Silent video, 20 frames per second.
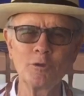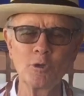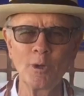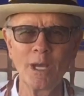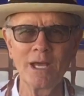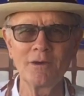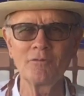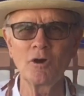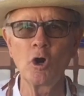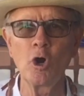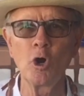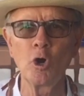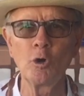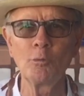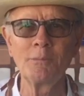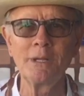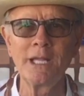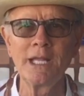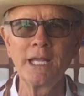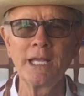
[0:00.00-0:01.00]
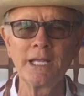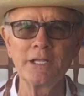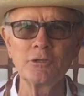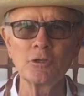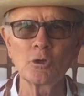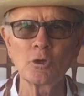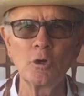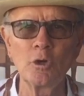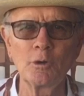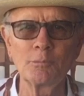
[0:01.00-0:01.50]
You have a home in
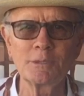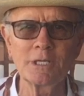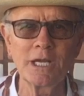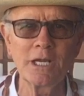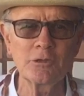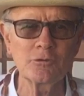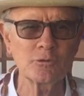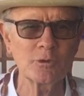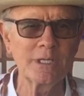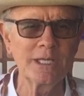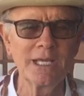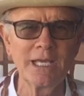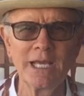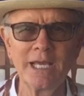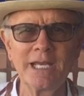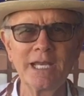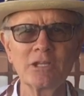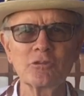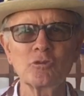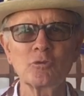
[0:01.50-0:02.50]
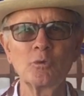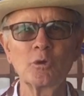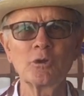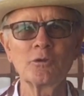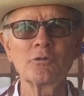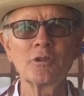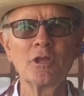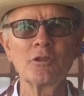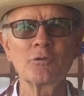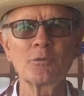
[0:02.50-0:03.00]
your home country and it's
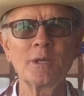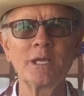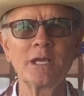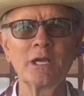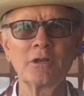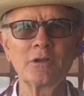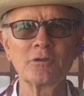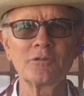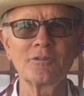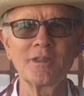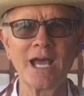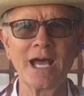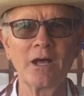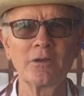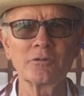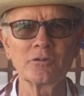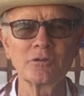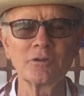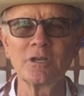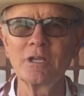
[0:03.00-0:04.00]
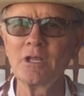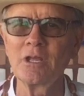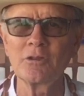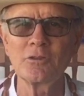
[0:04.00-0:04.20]
worth $300,000.